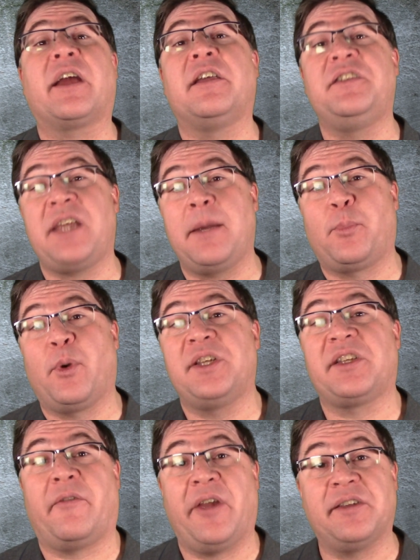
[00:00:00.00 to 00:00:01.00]

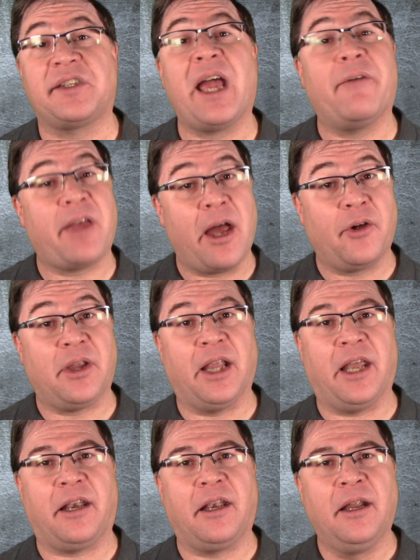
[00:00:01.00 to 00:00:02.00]
contemporaries of his have
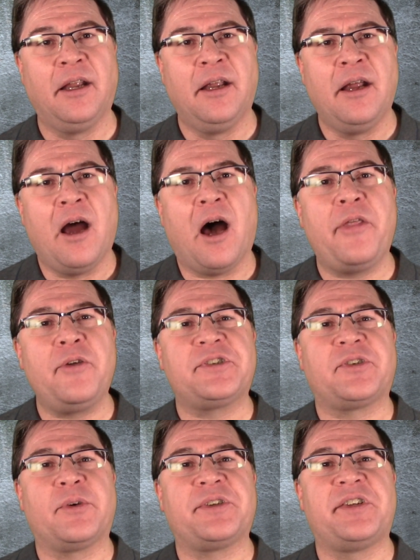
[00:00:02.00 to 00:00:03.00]
calculated. Other
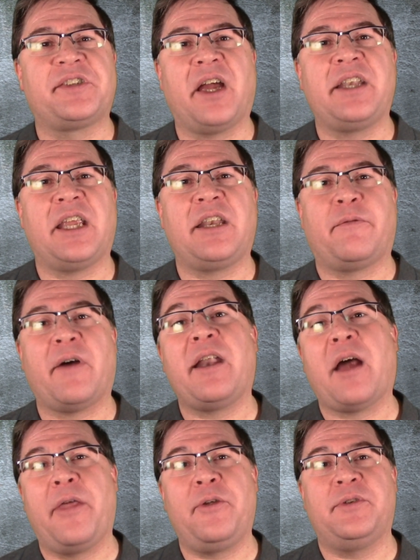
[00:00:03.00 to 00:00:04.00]
sources
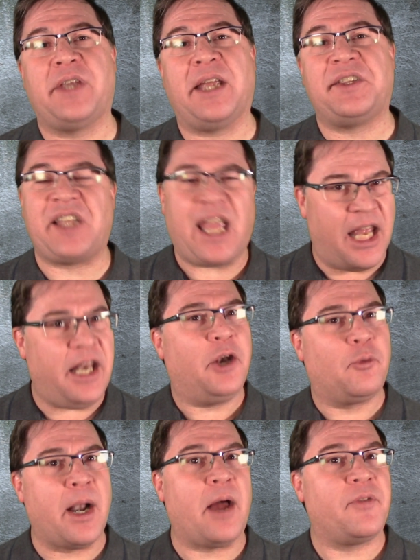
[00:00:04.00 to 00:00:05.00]
identified other dates in and
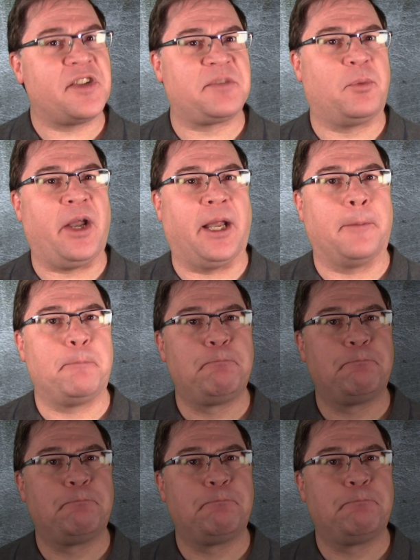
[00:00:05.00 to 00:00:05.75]
around the spring.